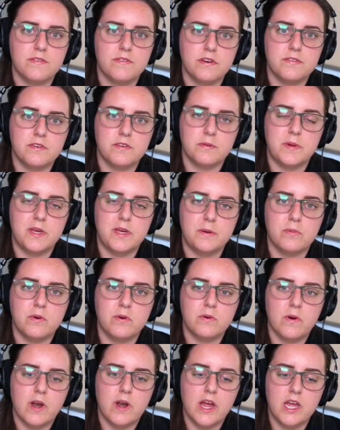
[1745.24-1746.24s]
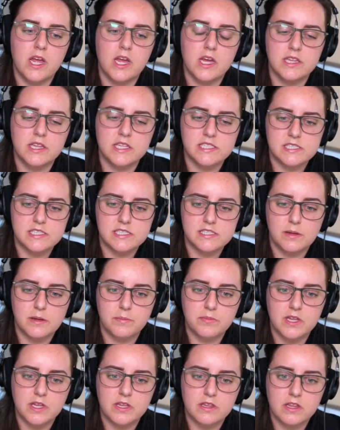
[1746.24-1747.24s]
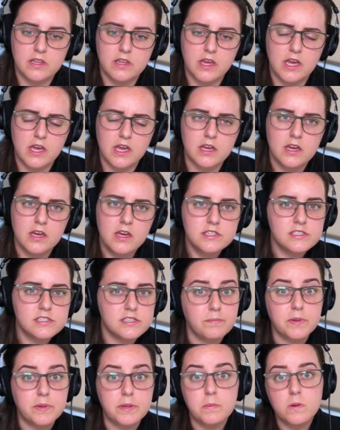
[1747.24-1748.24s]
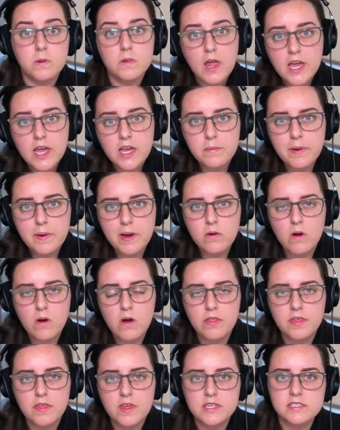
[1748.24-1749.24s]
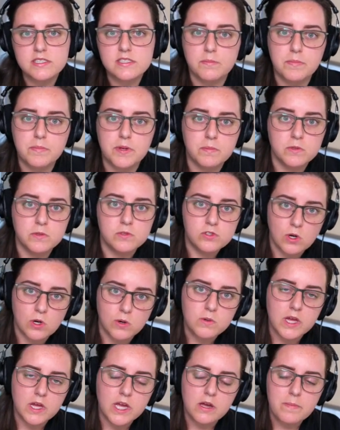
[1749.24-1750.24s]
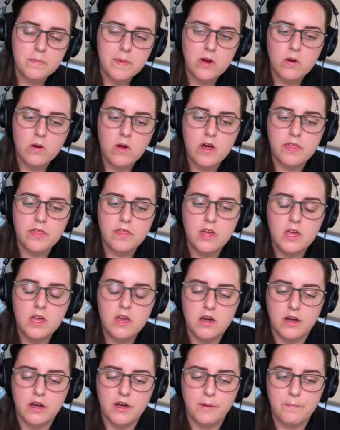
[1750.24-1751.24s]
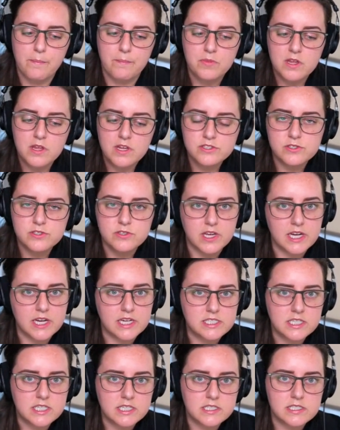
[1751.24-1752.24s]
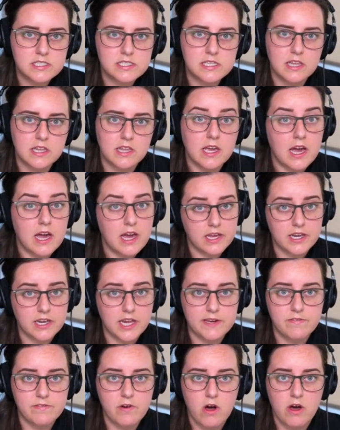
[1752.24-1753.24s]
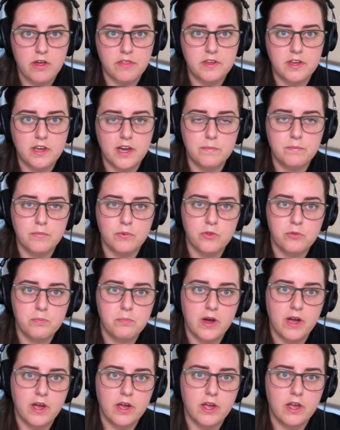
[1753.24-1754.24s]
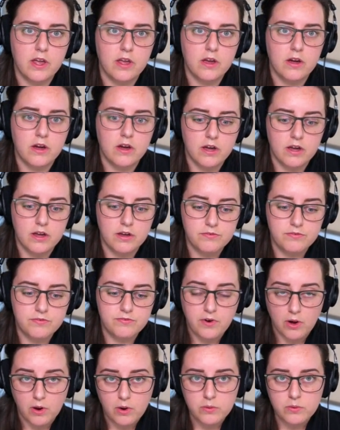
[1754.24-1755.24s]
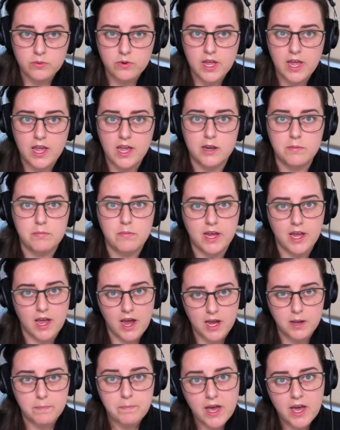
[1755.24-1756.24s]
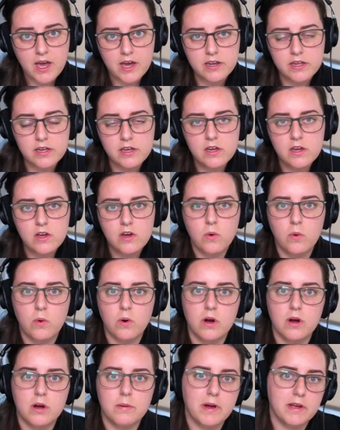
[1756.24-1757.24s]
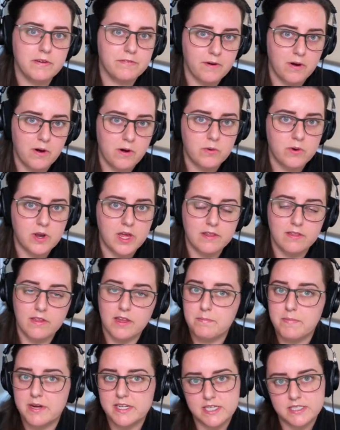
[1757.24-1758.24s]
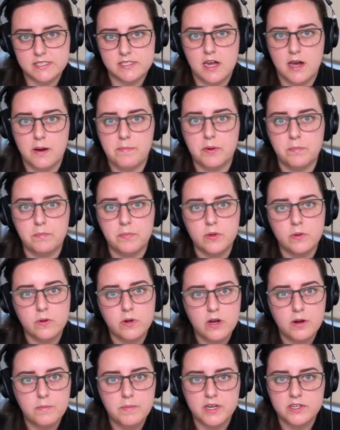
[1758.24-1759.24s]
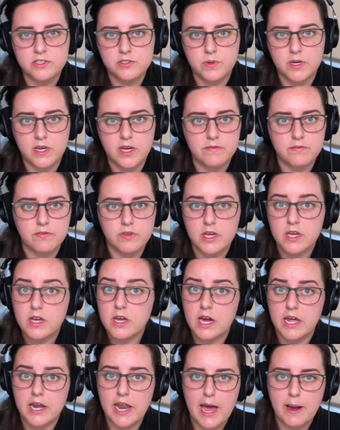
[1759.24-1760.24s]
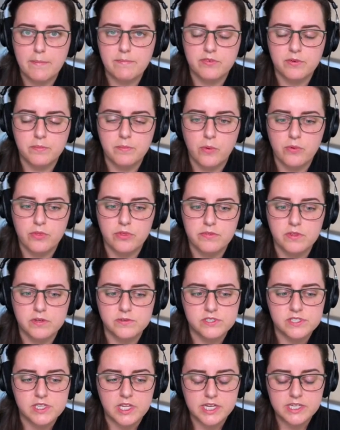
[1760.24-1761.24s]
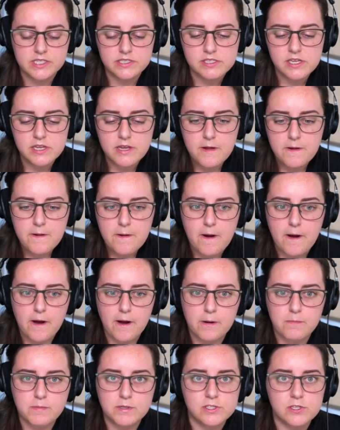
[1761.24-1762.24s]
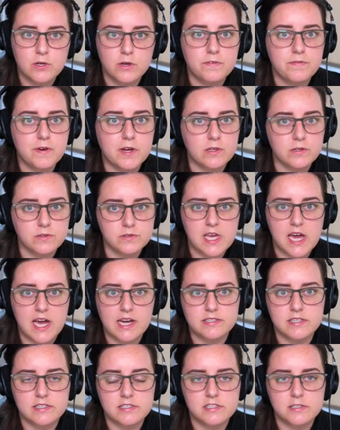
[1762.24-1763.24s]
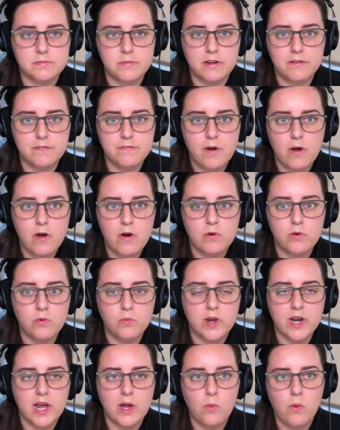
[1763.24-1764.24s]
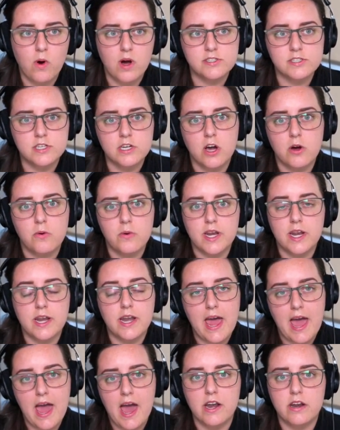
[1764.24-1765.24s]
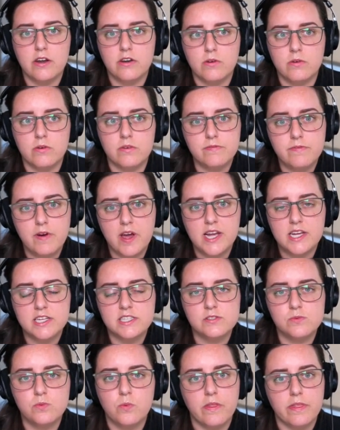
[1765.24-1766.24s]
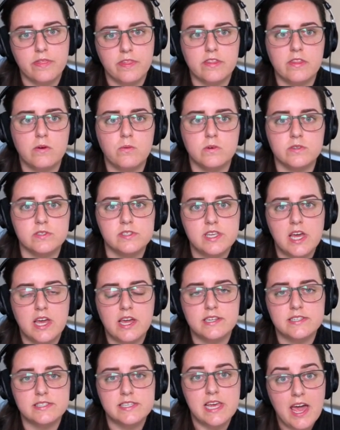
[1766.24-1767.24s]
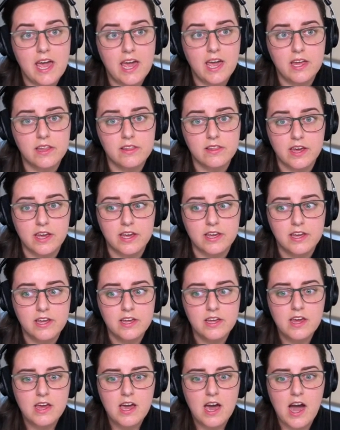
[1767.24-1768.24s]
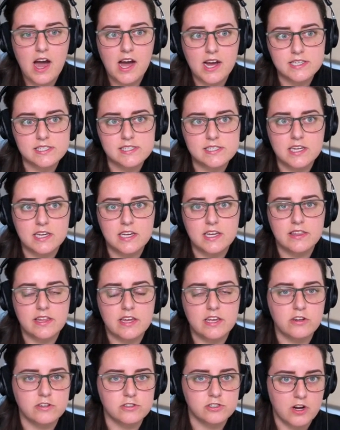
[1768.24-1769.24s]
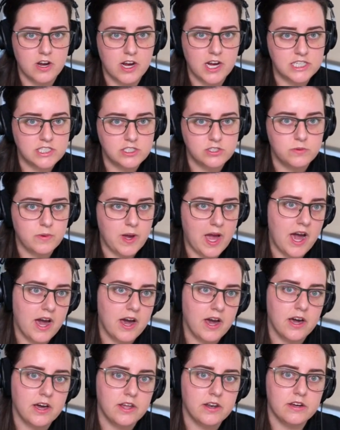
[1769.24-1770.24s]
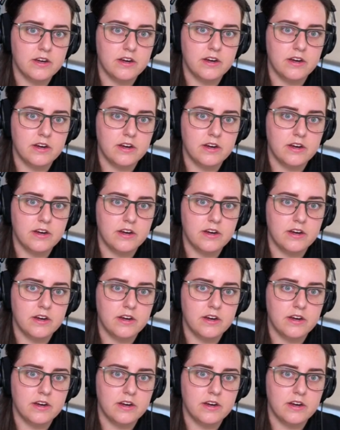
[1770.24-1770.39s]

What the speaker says: for people, right? And this is something that like some people like about Authy and some people don't like about Authy. So the idea is that like I can have Authy on both my phone and my iPad, or my phone and like my desktop computer, because we have like an app for both of those things. And so if I lose access to my phone, when I want to go in and add a new device, one thing that we'll say is, hey, like I see that you're trying to add,